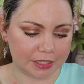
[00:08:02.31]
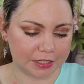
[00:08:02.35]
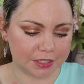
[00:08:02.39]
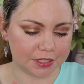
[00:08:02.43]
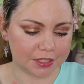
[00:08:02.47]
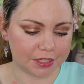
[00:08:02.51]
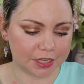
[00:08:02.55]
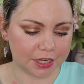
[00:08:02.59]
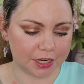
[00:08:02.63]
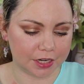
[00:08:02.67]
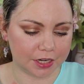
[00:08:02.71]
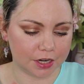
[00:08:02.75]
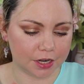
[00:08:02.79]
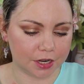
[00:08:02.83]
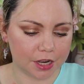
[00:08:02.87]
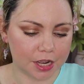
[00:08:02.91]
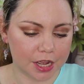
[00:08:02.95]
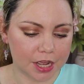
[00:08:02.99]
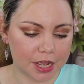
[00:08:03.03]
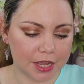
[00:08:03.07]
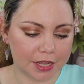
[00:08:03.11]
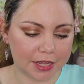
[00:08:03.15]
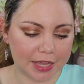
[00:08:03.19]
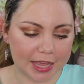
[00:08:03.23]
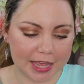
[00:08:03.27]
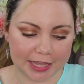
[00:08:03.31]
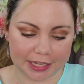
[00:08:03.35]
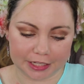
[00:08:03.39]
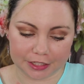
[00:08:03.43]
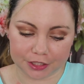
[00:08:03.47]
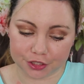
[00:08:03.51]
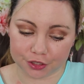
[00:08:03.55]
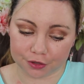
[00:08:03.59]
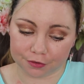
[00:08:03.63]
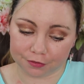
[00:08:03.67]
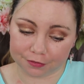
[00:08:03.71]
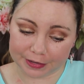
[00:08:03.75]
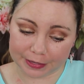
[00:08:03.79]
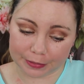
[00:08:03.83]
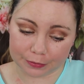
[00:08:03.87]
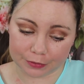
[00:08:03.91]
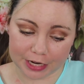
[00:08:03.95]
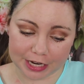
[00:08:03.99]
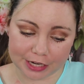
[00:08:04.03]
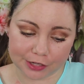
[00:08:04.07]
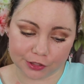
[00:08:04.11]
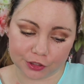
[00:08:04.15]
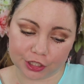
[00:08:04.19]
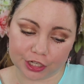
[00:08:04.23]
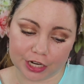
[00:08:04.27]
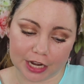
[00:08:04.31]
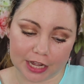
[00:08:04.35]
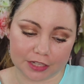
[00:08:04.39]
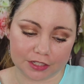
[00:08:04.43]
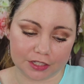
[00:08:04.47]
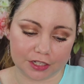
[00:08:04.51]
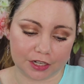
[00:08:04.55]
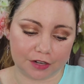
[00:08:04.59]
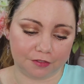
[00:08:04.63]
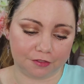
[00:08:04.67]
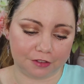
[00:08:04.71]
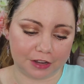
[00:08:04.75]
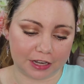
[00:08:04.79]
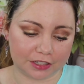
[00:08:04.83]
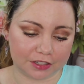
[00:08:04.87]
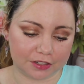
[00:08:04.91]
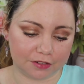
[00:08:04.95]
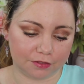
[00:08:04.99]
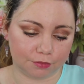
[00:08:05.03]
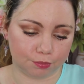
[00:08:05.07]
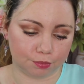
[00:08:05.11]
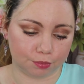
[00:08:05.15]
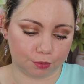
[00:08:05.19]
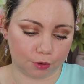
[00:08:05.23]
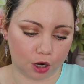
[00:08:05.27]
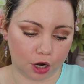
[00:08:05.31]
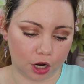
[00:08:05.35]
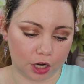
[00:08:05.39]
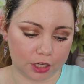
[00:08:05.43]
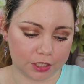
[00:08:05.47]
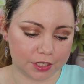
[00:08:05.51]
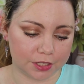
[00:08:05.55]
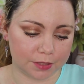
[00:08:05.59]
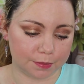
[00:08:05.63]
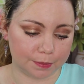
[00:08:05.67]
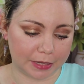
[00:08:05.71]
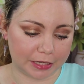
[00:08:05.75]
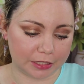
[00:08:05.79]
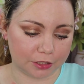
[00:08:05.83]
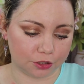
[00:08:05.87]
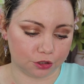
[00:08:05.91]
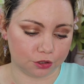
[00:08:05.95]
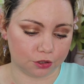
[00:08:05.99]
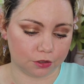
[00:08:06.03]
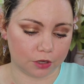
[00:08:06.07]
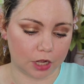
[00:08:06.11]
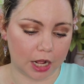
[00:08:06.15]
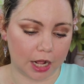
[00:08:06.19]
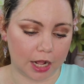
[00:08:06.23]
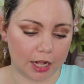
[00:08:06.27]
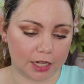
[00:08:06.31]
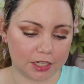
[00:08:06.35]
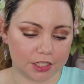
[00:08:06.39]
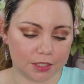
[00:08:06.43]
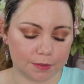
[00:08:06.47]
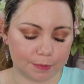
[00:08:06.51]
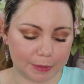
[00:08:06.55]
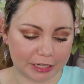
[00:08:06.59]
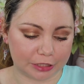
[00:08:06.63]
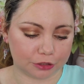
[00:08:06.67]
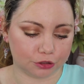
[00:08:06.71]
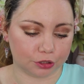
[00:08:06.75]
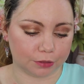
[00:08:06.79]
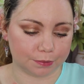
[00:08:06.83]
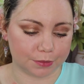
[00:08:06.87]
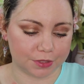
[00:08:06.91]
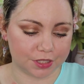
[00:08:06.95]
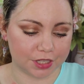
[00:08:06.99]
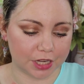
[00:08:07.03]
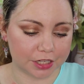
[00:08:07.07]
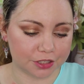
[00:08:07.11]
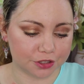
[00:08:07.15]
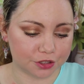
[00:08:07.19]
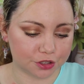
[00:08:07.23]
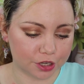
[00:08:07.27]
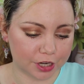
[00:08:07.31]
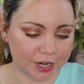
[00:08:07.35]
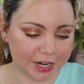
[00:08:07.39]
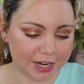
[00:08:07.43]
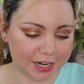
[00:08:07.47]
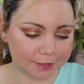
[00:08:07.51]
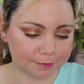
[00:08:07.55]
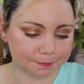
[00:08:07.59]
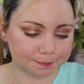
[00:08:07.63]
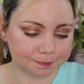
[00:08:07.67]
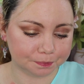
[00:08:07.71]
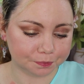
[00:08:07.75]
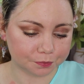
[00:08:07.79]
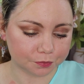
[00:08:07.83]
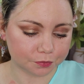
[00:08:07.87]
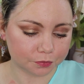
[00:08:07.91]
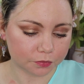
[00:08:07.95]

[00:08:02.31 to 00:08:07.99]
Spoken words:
the Skin Cancer Foundation as an effective broad spectrum sunscreen.